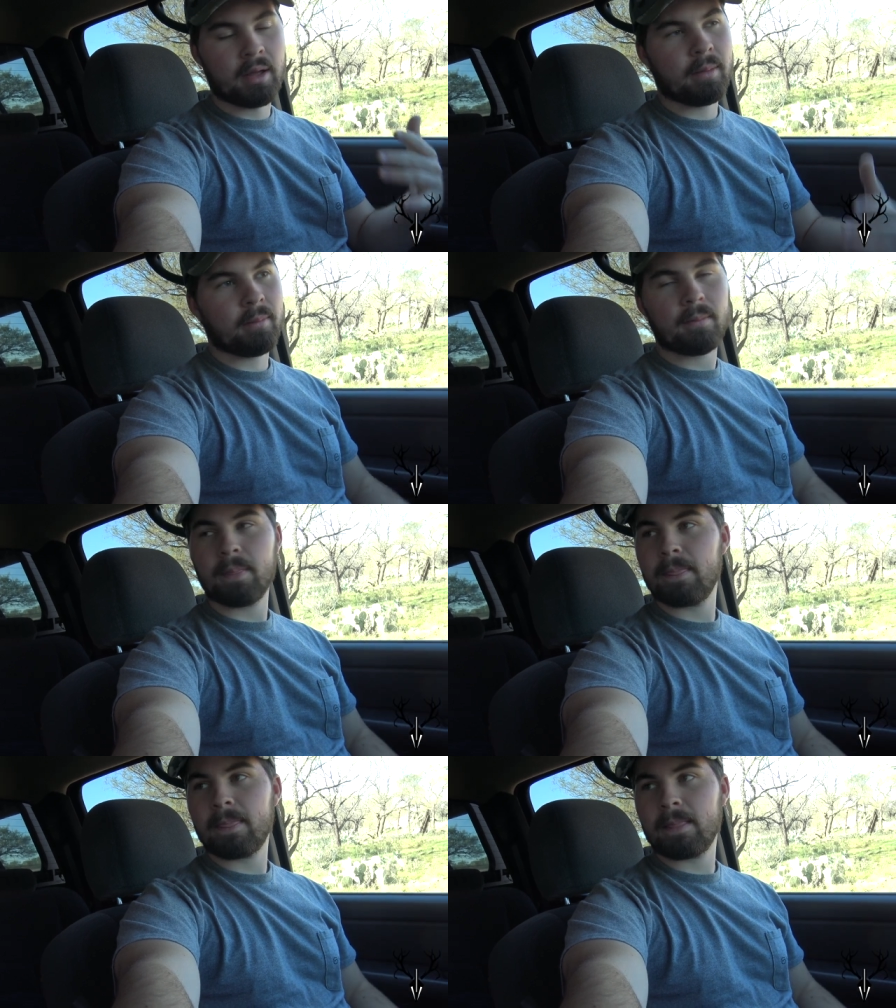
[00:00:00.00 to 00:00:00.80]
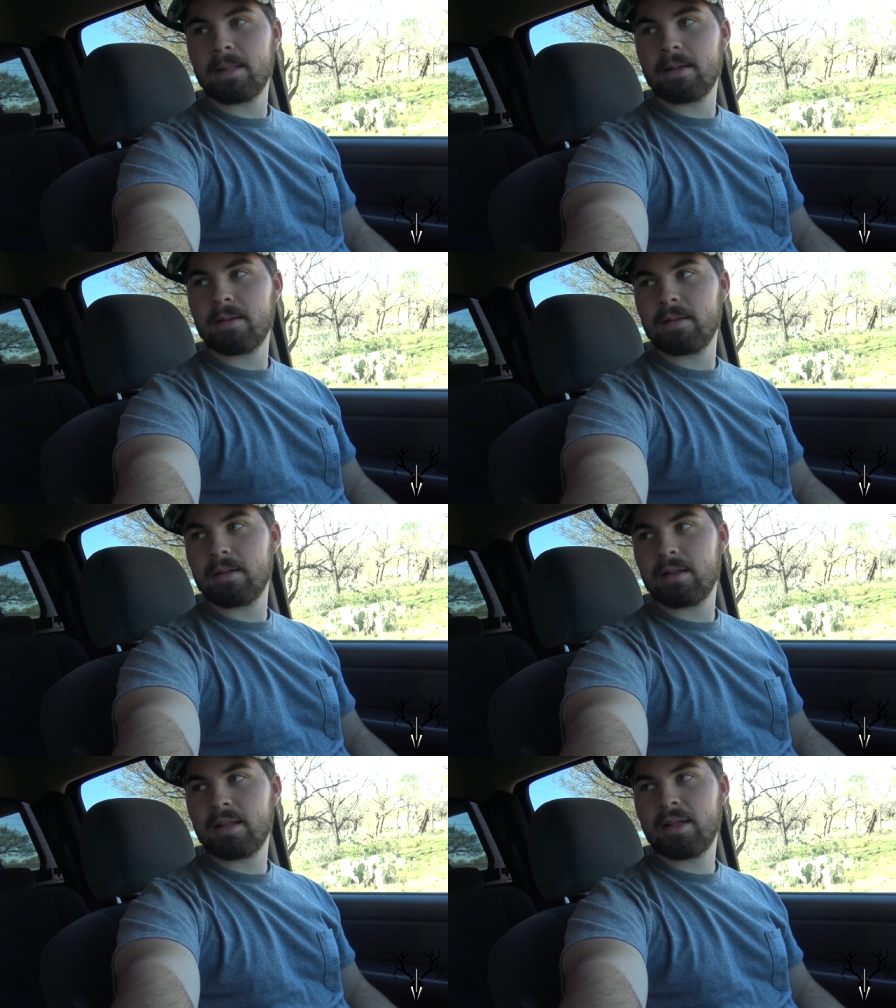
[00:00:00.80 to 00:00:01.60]
When they're 80 yards
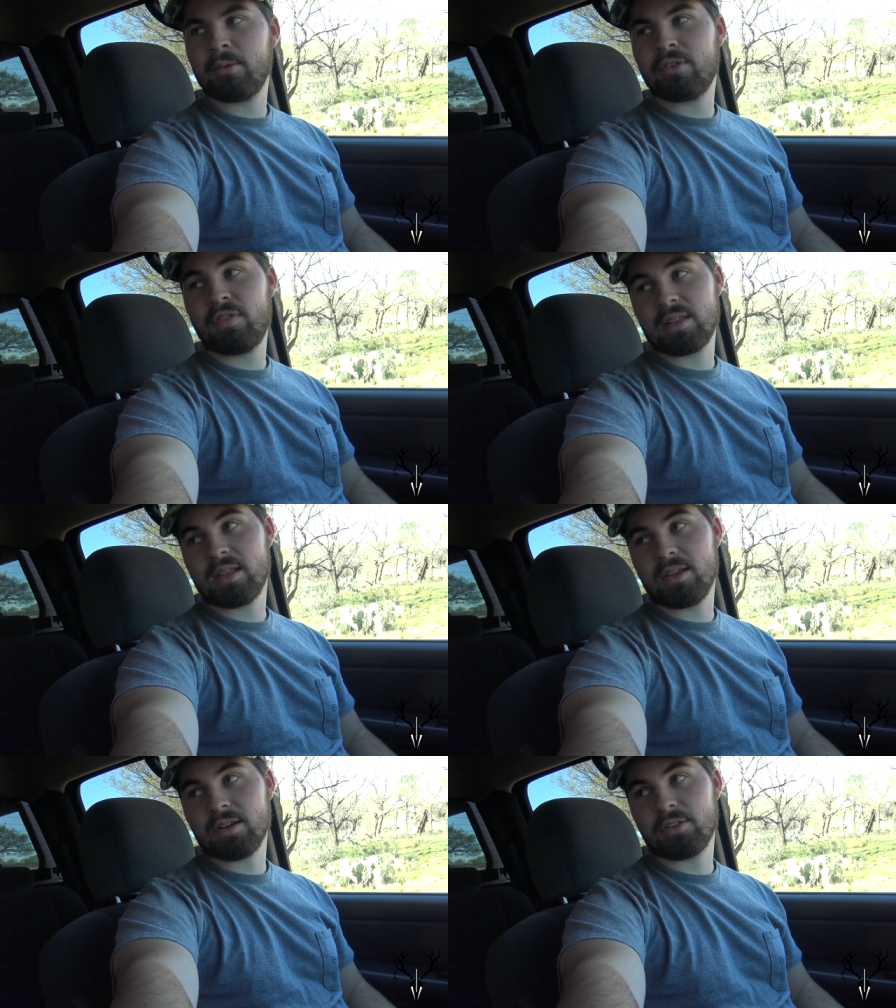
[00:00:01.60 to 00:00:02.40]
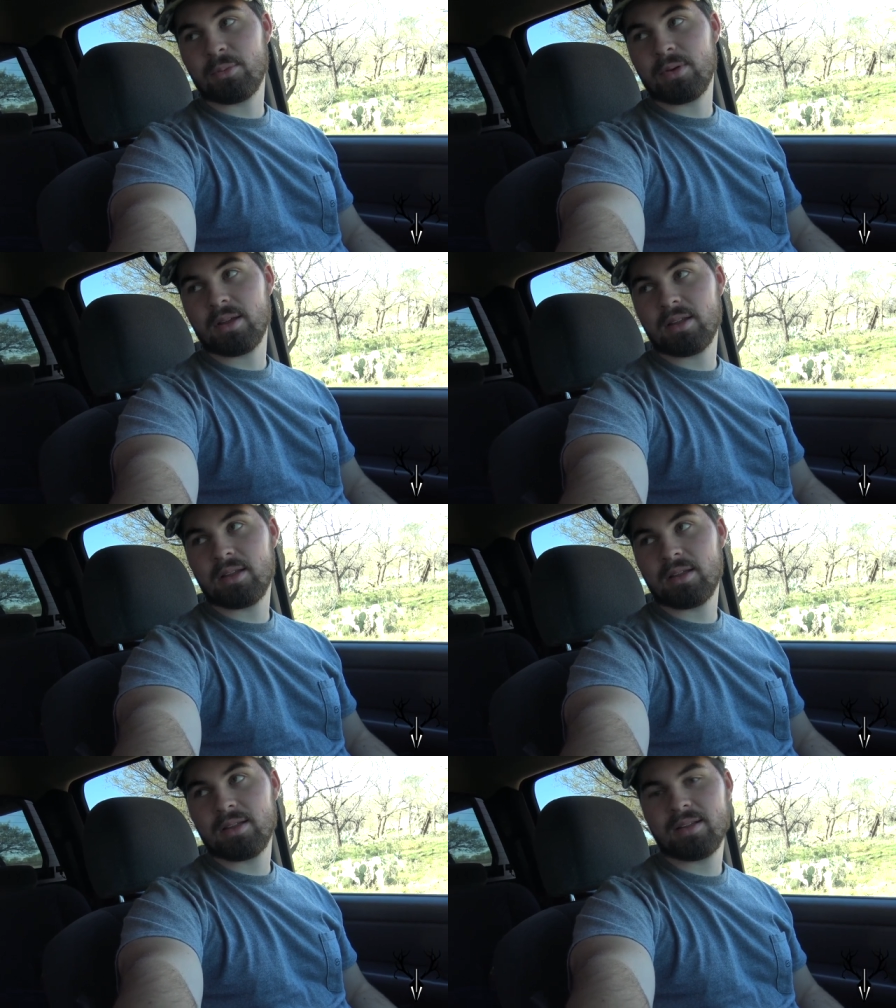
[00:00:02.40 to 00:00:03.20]
away. It was 50 yards away. Well,
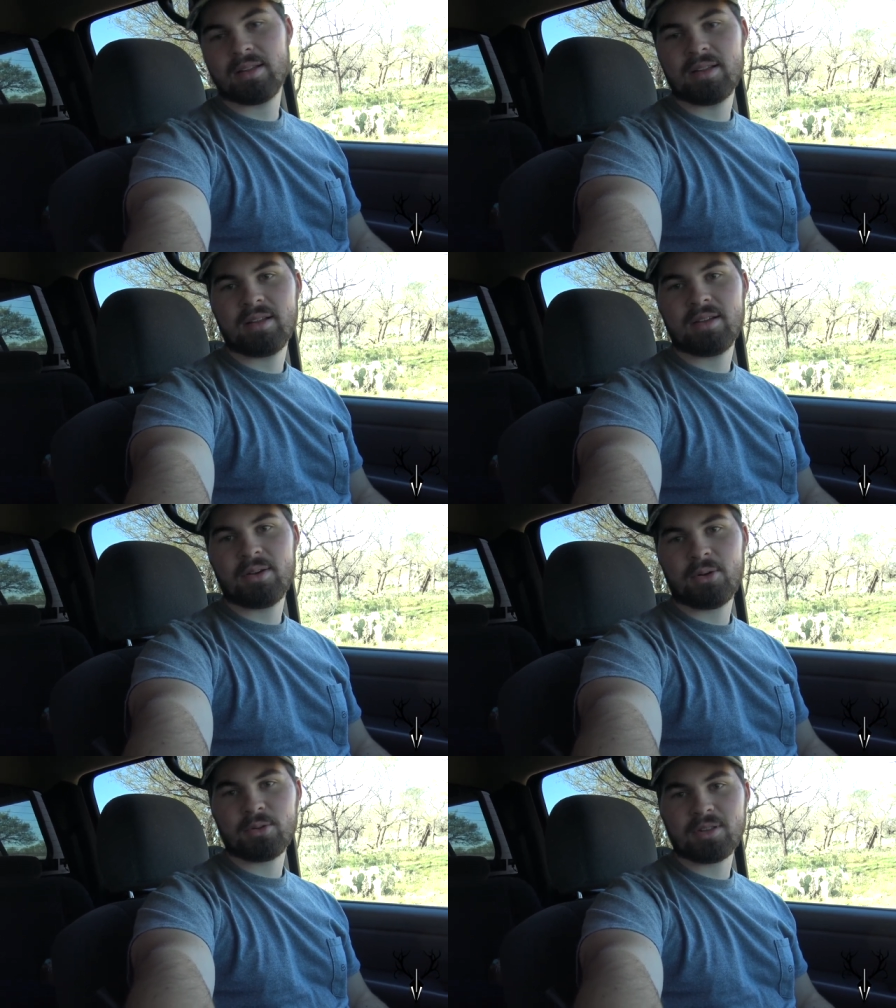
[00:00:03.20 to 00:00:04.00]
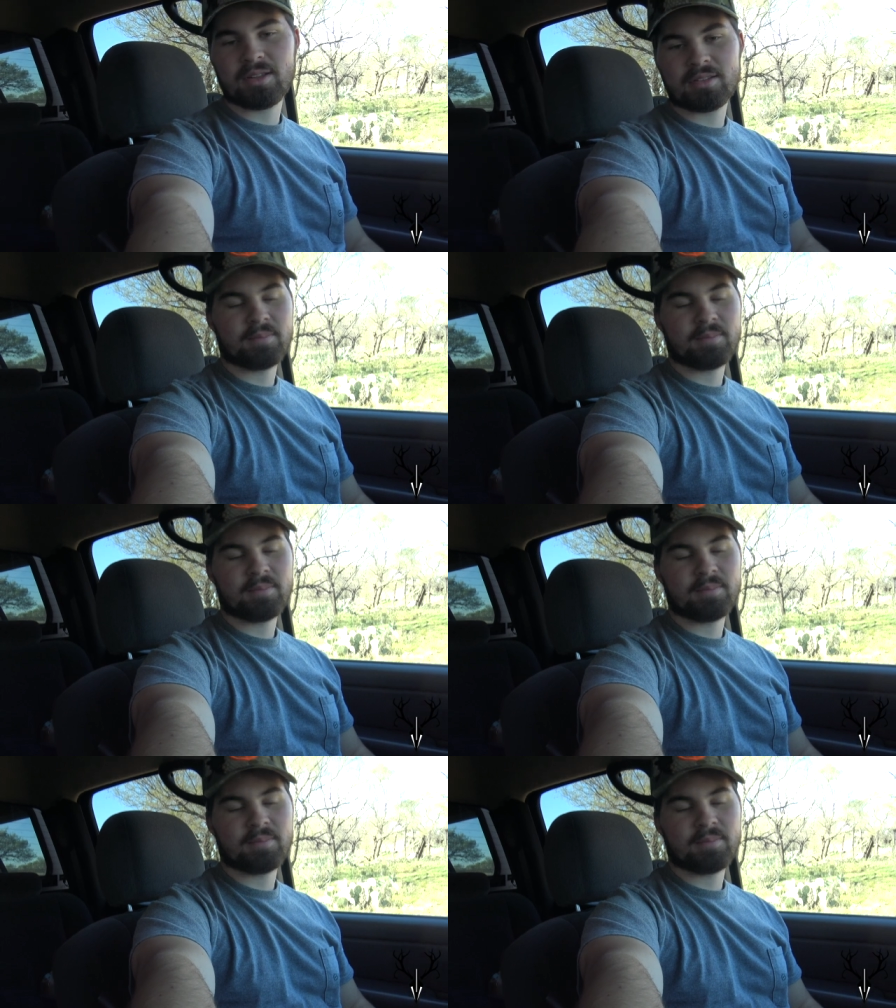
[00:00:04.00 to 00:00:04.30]
that was, hold this.